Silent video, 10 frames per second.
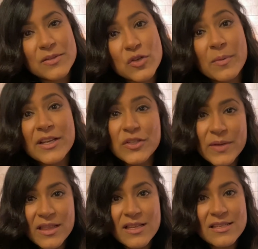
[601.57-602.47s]
So by
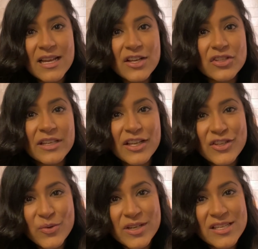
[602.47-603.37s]
doing this, it actually
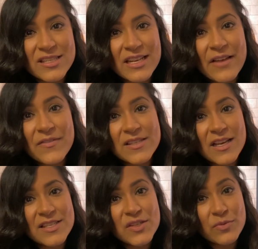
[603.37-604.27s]
endorses and
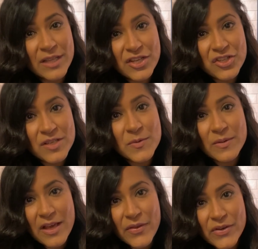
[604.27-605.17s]
emphasizes relationships with
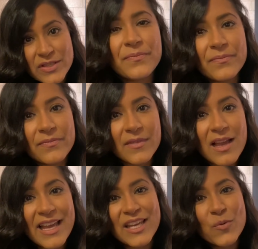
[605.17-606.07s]
others.
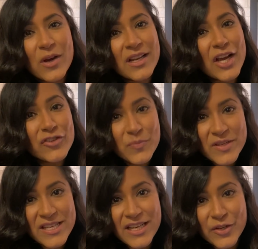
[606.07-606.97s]
I can
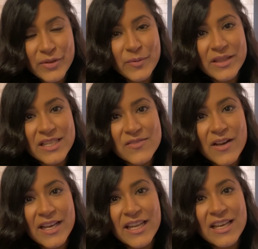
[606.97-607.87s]
100% agree with this
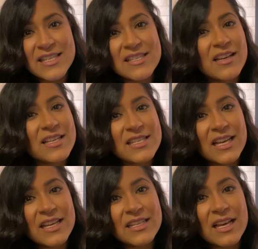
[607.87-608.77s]
finding because, as I
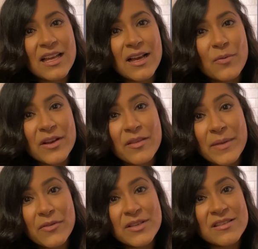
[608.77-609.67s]
said, one of the
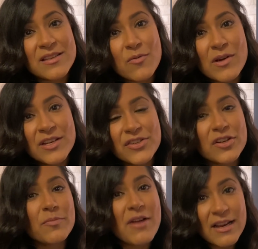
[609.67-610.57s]
main reasons I wanted to
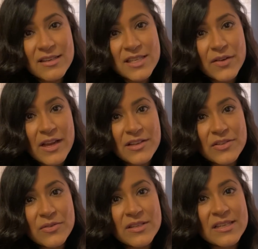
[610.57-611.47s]
start practicing
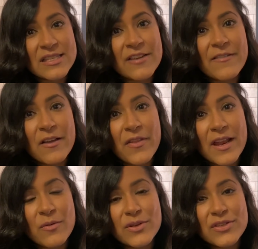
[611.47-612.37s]
gratitude is because I found that
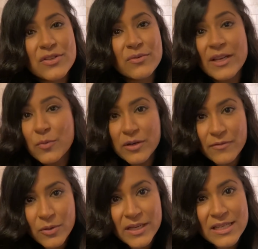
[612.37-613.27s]
I was too inward
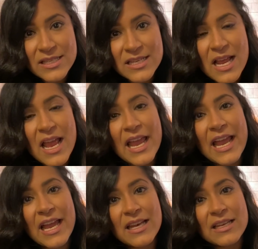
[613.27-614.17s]
focused,
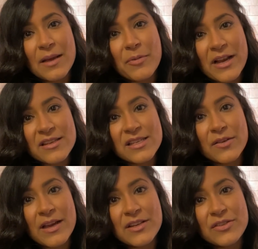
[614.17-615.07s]
and practicing
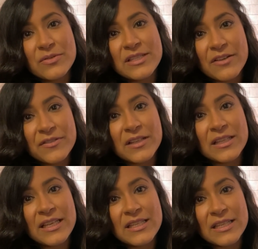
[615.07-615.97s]
gratitude
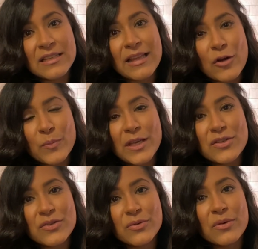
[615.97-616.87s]
definitely did allow me
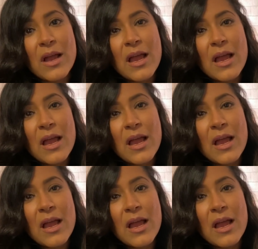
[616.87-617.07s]
to